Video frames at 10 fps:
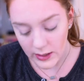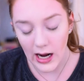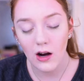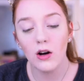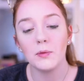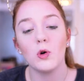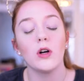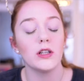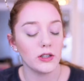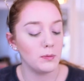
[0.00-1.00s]
now I'm
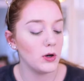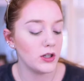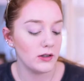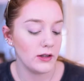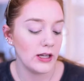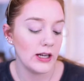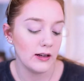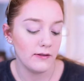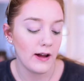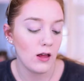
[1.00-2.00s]
going to put the
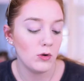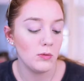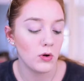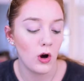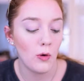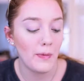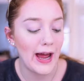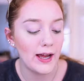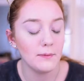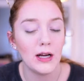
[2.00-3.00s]
Infallible Pro
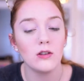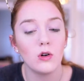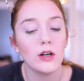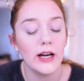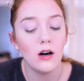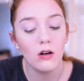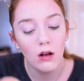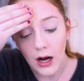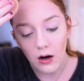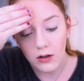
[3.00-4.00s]
Matte by L'Oreal
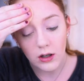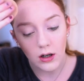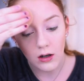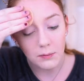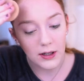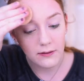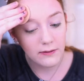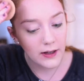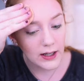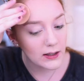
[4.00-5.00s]
powder on my
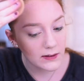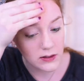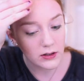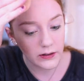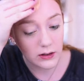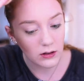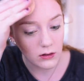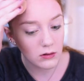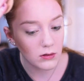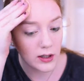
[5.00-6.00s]
face just
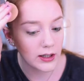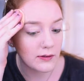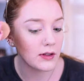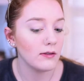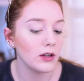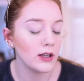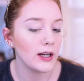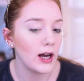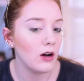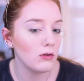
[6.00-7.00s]
to even everything
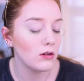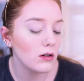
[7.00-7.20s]
out.